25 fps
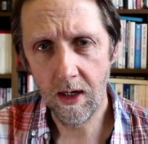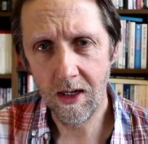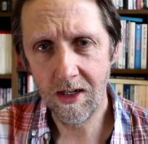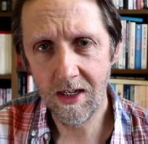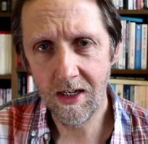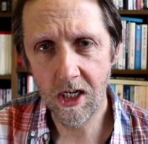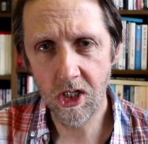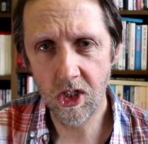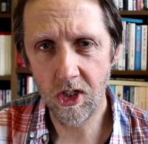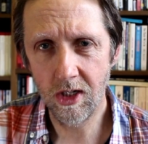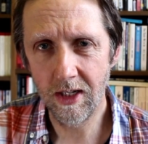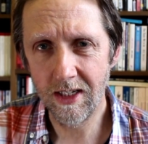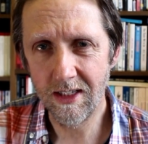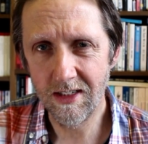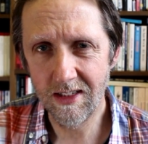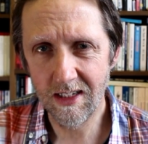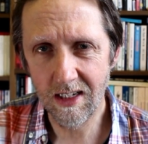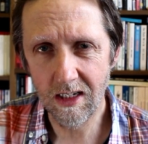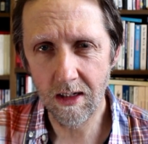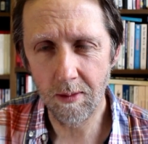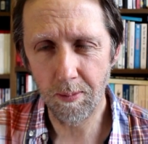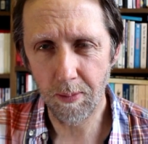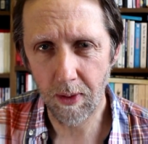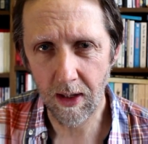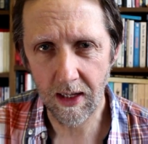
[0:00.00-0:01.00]
initially
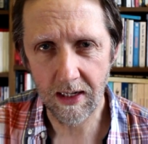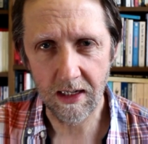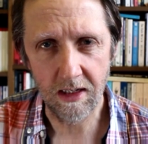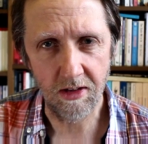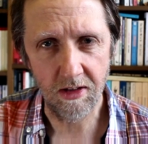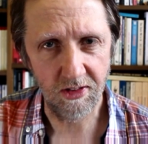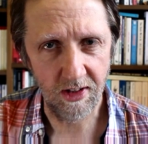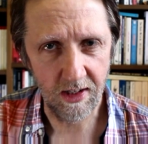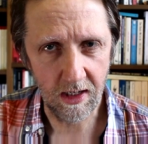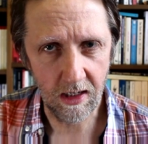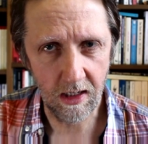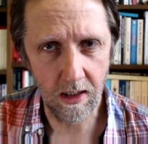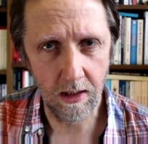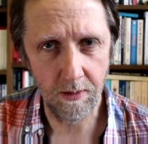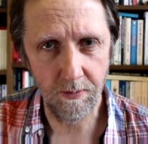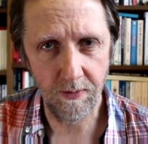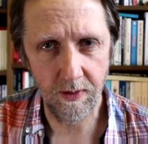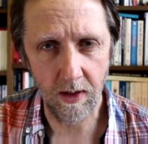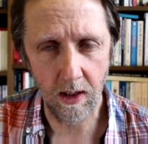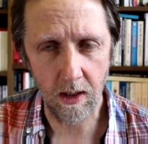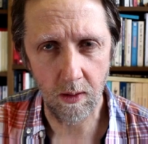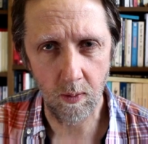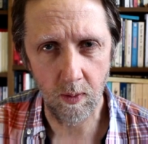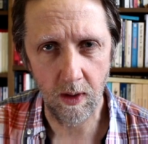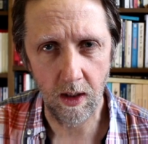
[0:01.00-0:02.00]
didn't play its hand
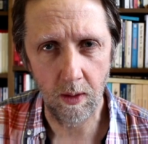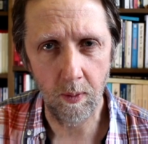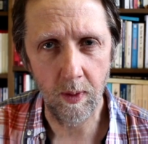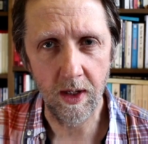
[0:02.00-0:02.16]
very well